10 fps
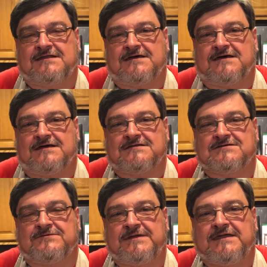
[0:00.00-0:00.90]
Uh, it's
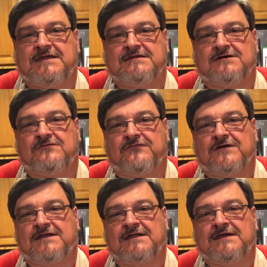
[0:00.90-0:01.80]
going to be keto
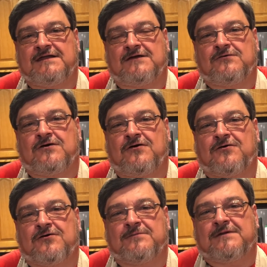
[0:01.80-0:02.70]
friendly, low
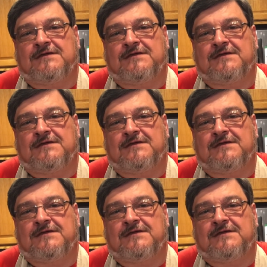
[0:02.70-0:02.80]
carb,